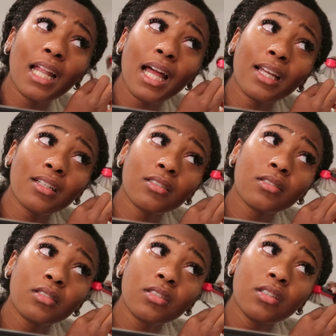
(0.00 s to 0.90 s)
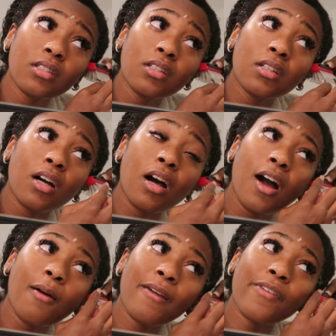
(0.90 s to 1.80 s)
just like, I
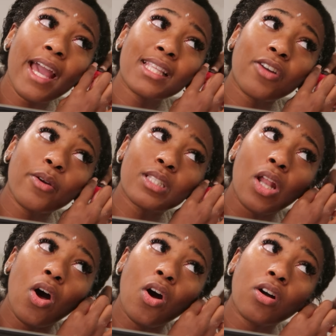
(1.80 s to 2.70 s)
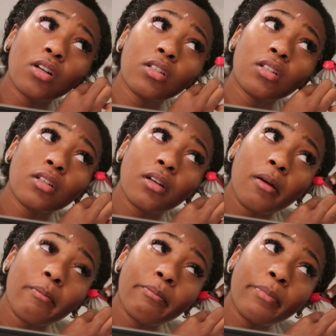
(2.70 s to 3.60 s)
want my hair to grow as long,
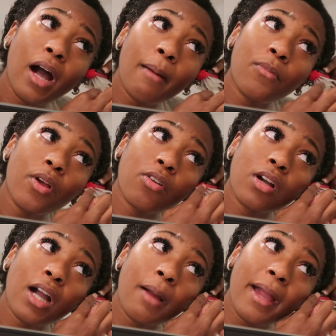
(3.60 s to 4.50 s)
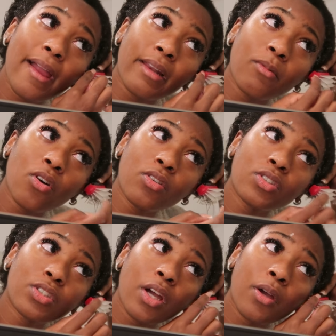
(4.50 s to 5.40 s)
but I'm no longer cutting my hair anymore,
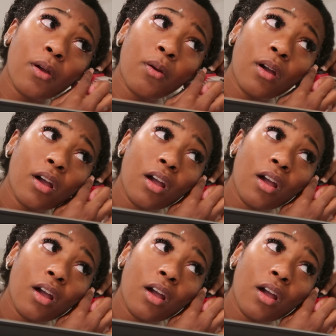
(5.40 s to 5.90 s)
so,